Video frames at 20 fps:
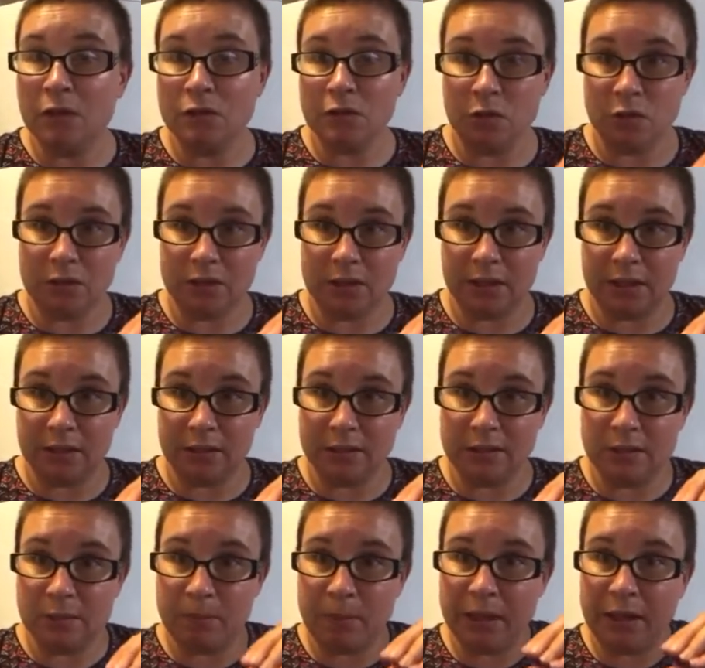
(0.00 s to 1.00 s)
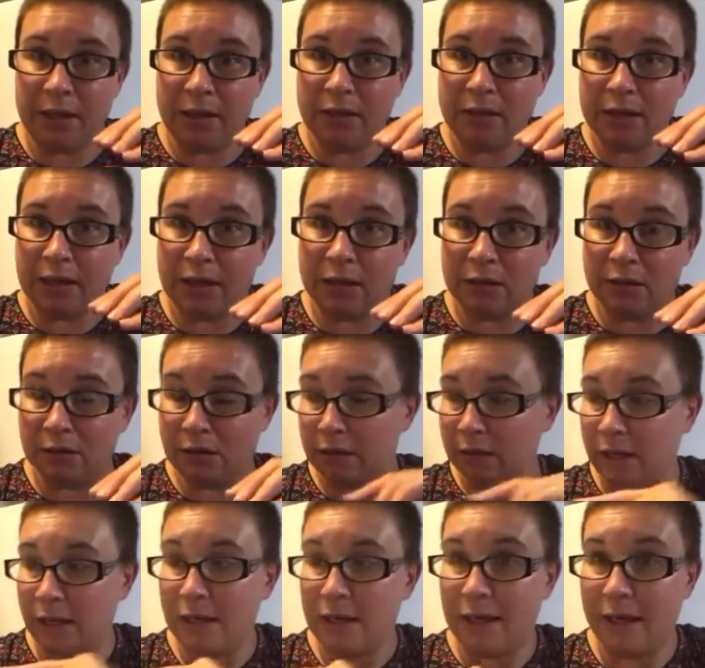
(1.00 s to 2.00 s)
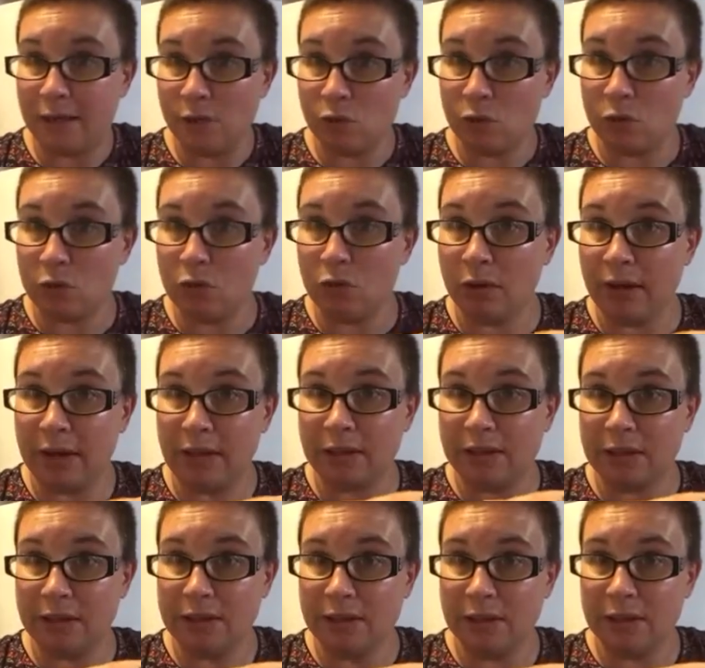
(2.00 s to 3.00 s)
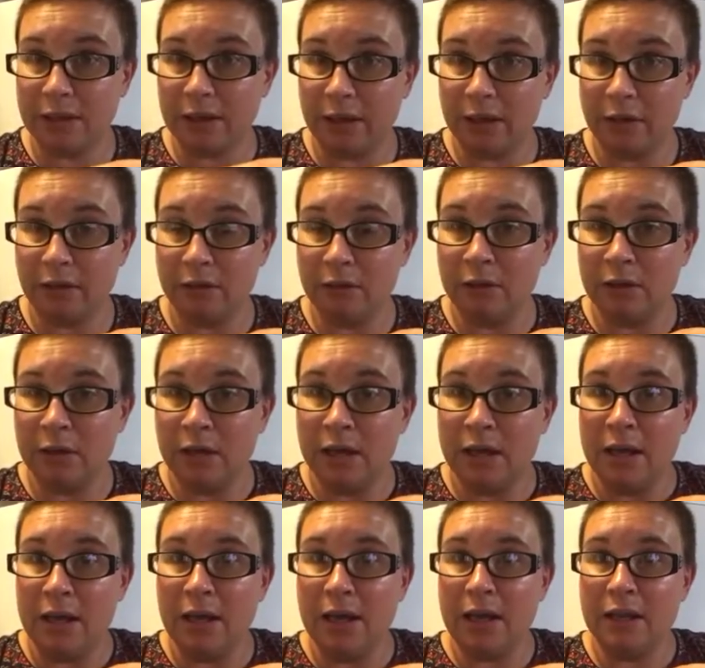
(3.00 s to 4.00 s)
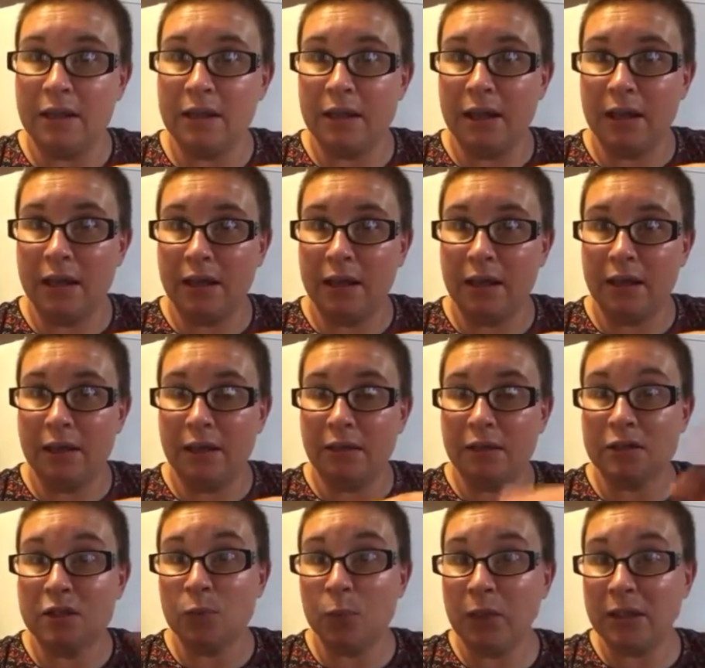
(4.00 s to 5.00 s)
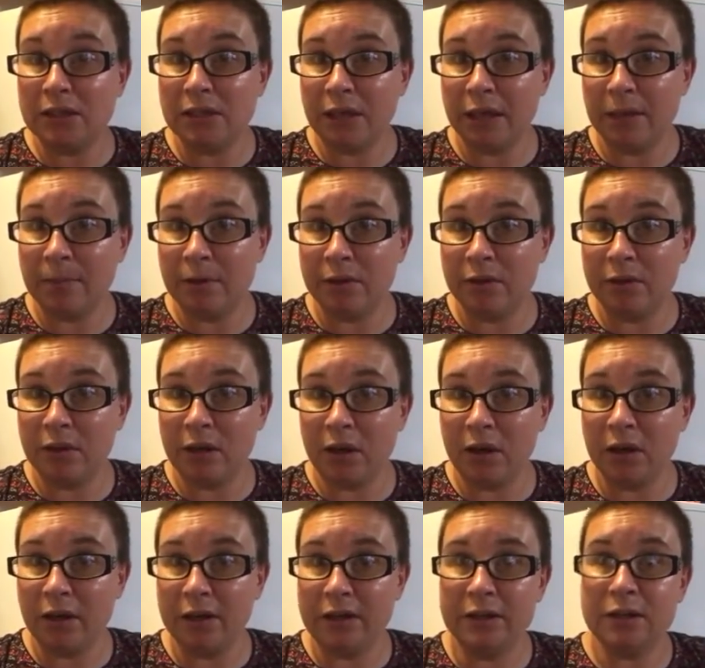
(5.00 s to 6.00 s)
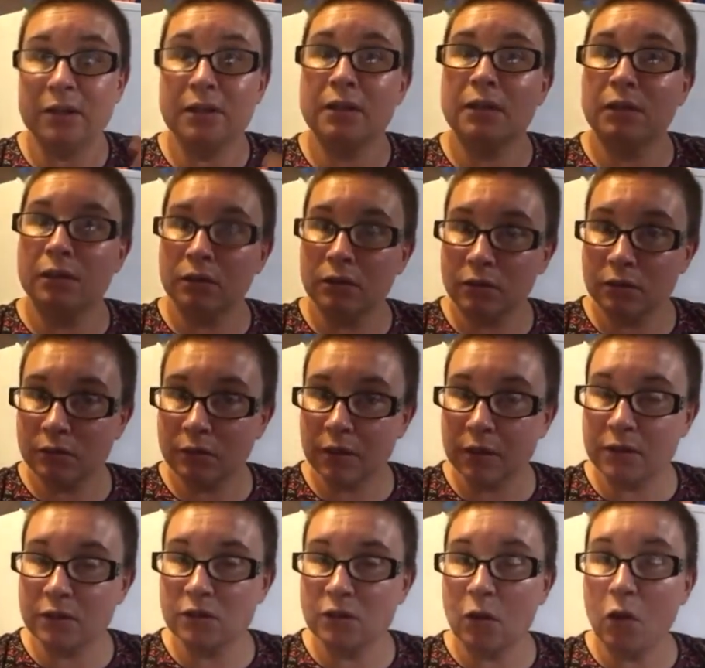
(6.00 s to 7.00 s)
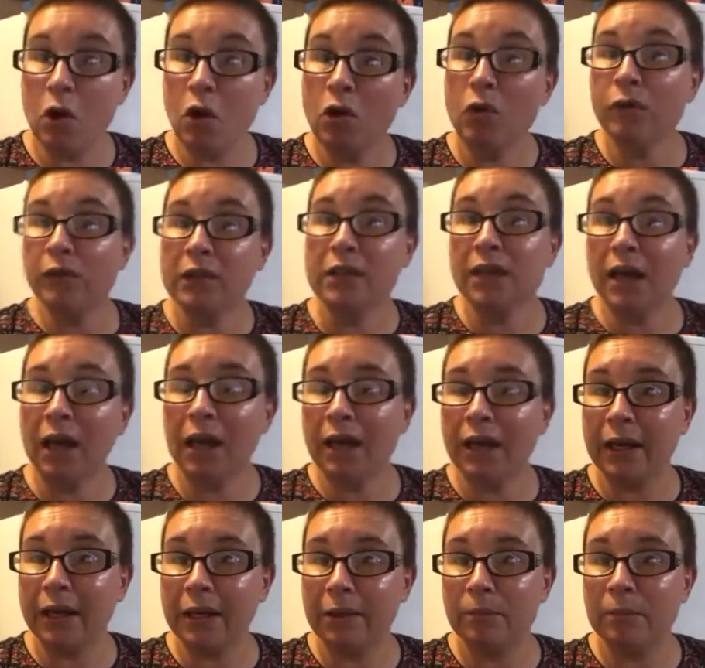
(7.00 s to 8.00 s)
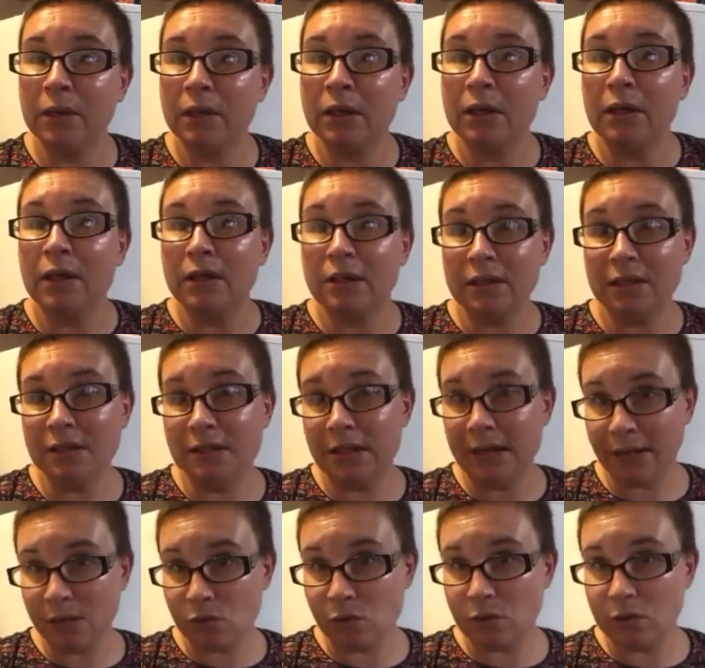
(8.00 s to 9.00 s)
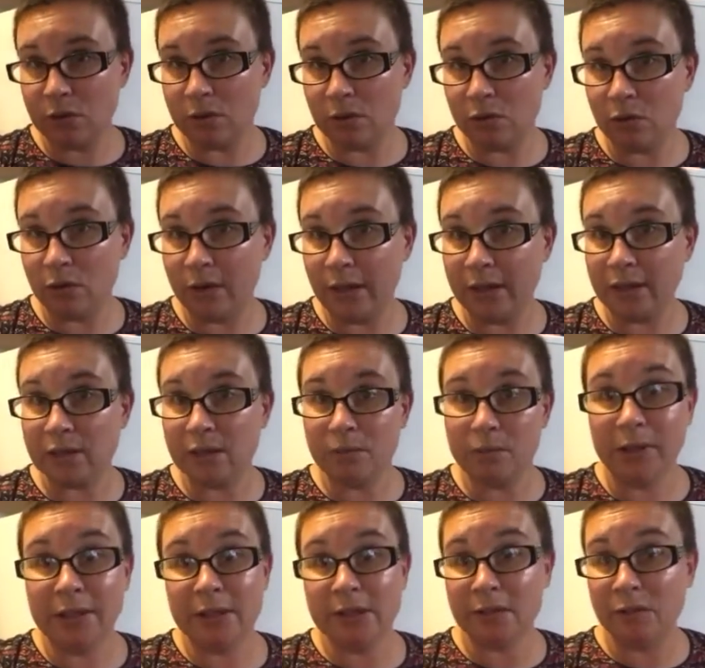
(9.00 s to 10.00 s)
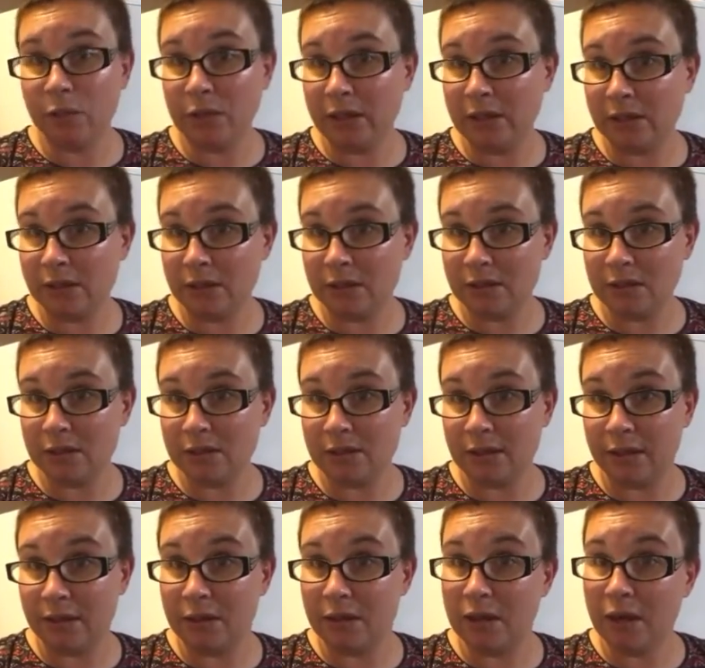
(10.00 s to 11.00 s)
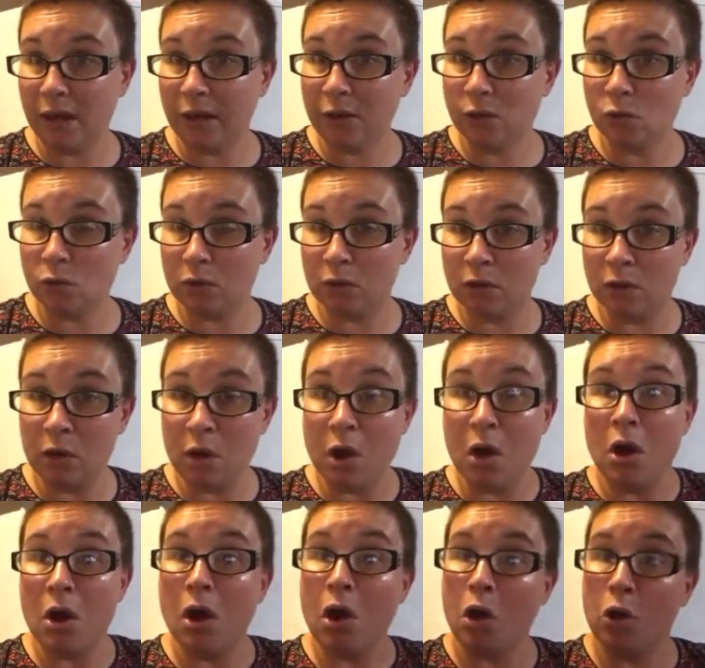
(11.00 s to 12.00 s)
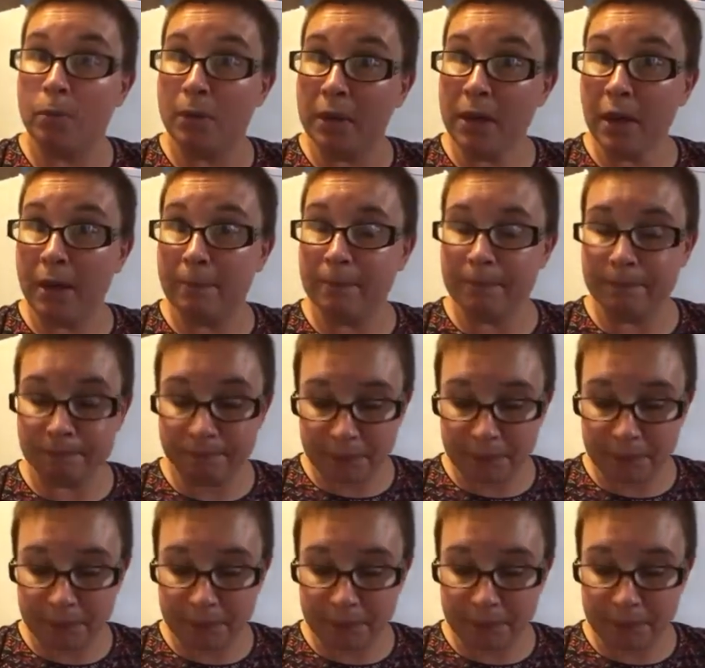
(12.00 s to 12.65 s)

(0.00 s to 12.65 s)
So it's gonna expand that, that natural crack that's in there. And then in the springtime, it thaws, right? So over time, these natural little cracks and planes of weaknesses inside the nodule open up.